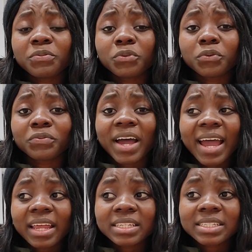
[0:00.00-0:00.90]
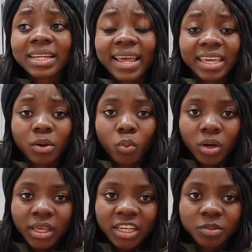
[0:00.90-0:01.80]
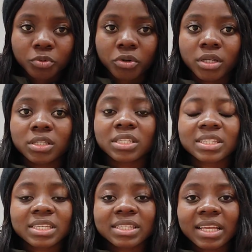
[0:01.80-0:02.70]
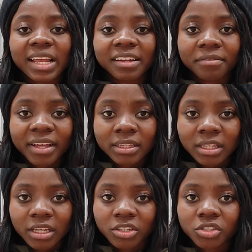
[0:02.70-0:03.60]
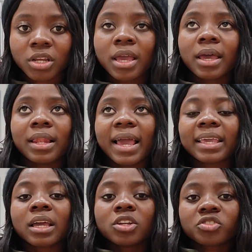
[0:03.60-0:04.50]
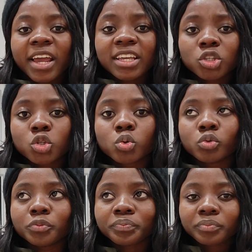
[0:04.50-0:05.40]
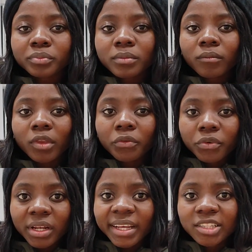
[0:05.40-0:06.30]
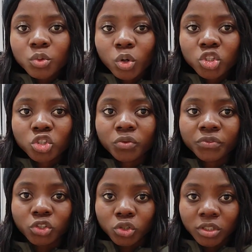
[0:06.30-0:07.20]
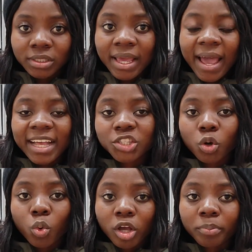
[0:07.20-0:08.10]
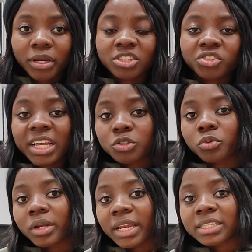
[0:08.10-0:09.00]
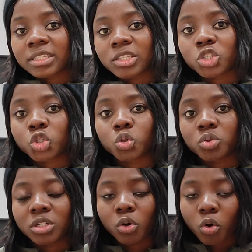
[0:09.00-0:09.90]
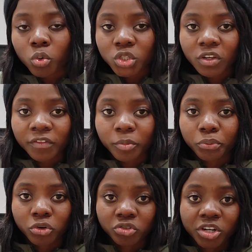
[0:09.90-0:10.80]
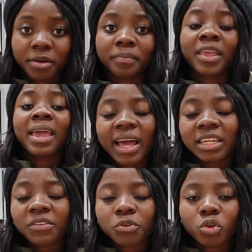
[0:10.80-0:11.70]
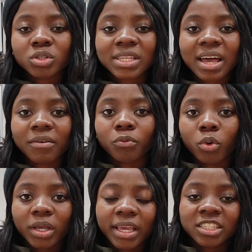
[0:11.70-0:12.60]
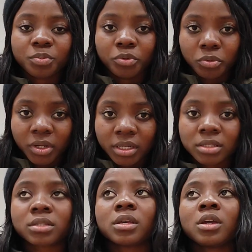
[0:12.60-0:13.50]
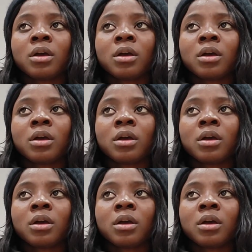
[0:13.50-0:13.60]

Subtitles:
you've had like a work experience, it's an advantage. Like, try to relate what you've done at your workplace. Try to relate it to the goals of the program. And if you don't have work experience,